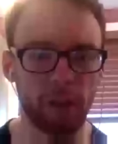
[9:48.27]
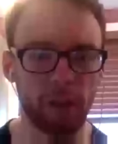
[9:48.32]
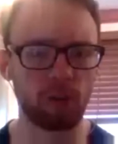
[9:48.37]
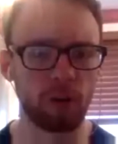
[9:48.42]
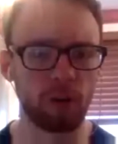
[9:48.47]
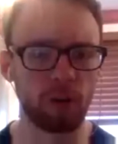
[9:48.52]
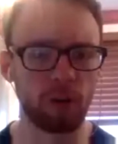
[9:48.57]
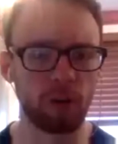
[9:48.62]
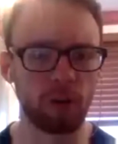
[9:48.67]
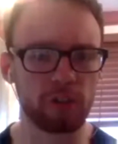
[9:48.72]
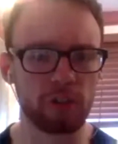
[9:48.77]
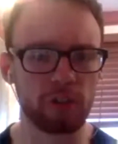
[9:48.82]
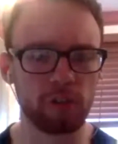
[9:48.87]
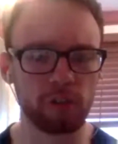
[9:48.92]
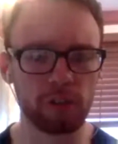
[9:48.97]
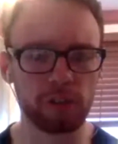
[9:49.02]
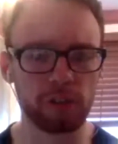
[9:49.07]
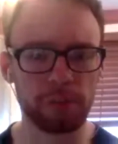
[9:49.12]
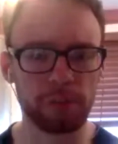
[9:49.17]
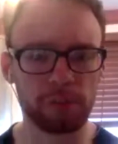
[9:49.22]
onwards,
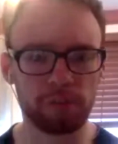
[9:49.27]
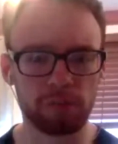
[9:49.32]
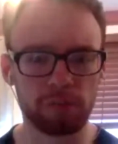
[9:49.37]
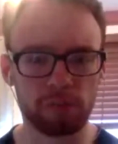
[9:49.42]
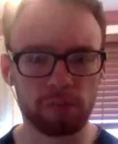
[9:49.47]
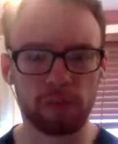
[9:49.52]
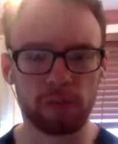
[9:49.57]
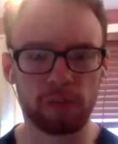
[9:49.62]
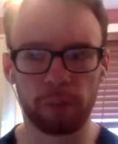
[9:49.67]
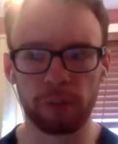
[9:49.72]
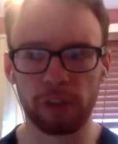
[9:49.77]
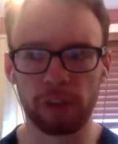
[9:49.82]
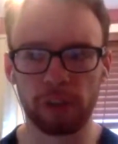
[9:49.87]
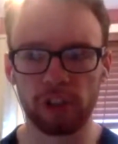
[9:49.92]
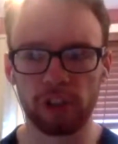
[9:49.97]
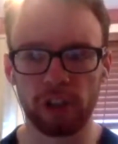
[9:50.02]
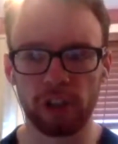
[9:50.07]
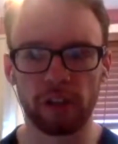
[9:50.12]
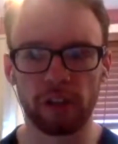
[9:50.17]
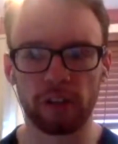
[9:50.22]
he's been
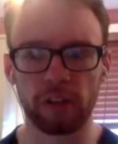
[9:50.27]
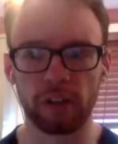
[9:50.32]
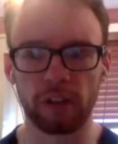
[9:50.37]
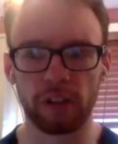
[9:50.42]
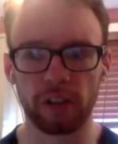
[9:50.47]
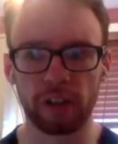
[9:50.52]
appreciated.